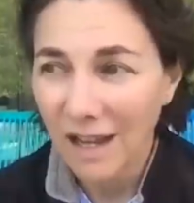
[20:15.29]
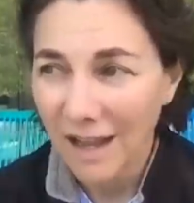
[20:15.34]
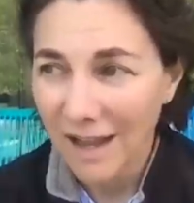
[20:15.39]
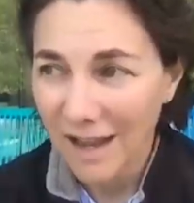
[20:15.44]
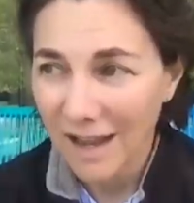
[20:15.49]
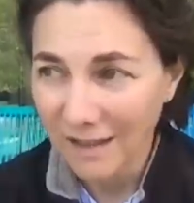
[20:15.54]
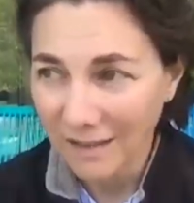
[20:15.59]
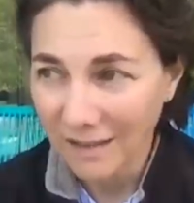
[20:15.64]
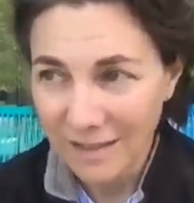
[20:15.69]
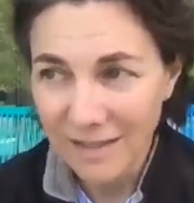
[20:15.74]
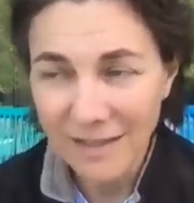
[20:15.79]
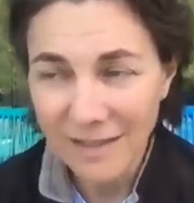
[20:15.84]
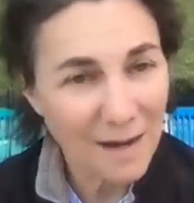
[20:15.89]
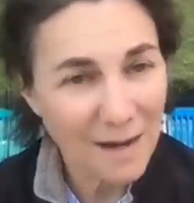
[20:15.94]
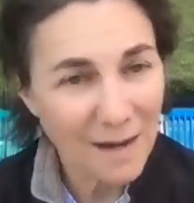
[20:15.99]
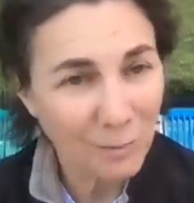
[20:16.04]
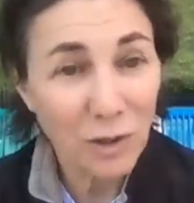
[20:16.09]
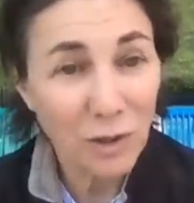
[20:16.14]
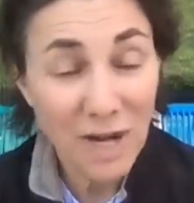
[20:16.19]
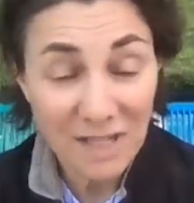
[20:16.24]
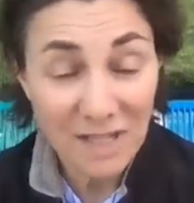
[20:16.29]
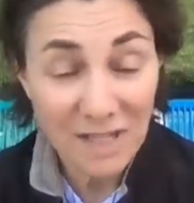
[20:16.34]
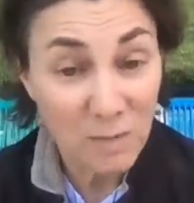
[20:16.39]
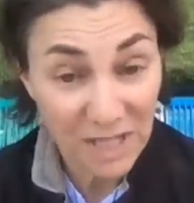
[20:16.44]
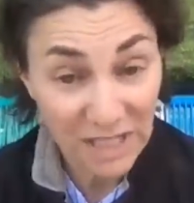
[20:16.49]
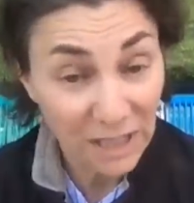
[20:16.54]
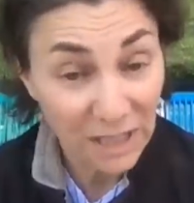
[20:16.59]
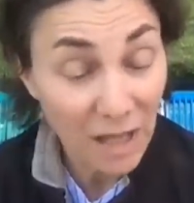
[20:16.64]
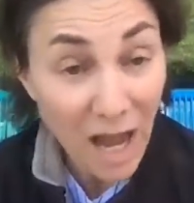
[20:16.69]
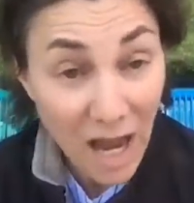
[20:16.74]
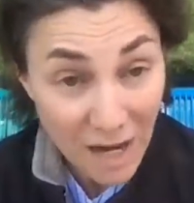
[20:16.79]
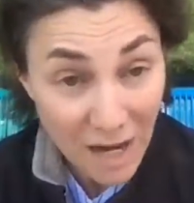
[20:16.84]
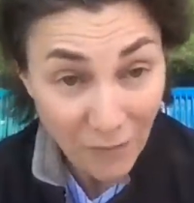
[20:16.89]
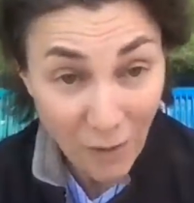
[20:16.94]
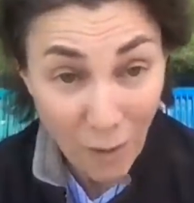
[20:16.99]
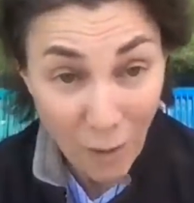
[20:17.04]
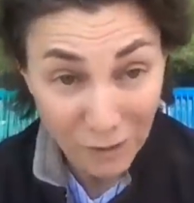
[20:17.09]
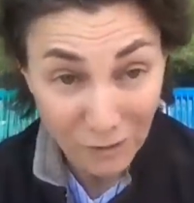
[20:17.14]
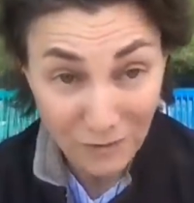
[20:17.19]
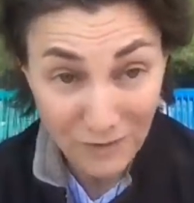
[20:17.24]
Elliot Stabler has been alive
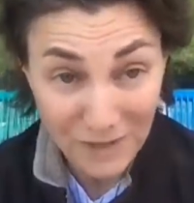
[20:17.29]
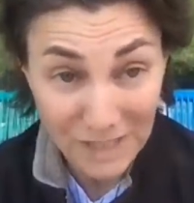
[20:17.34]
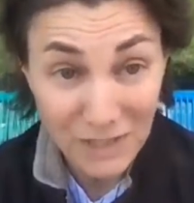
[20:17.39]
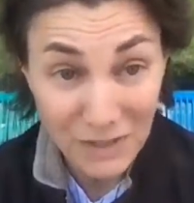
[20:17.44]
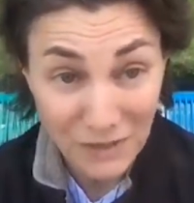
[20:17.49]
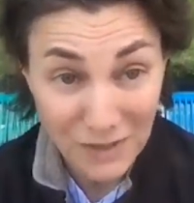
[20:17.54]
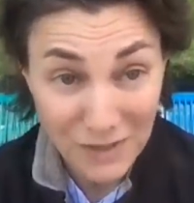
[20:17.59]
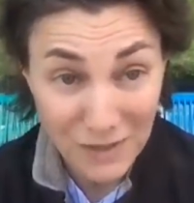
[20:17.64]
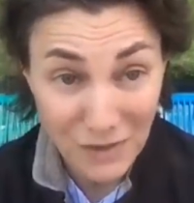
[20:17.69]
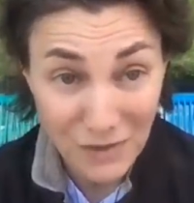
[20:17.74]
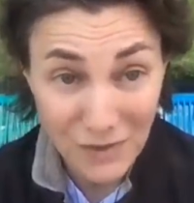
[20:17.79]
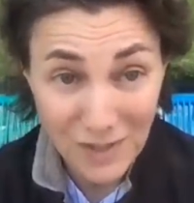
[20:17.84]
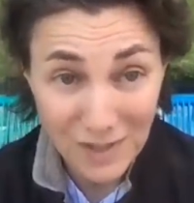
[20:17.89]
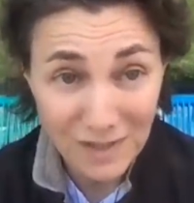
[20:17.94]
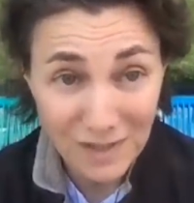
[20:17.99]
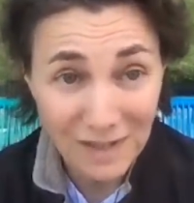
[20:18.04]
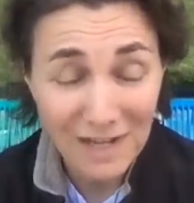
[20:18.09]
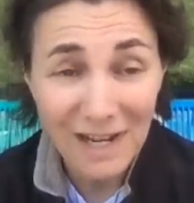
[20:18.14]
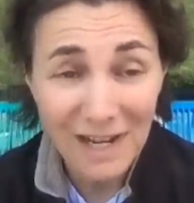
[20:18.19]
all of these years,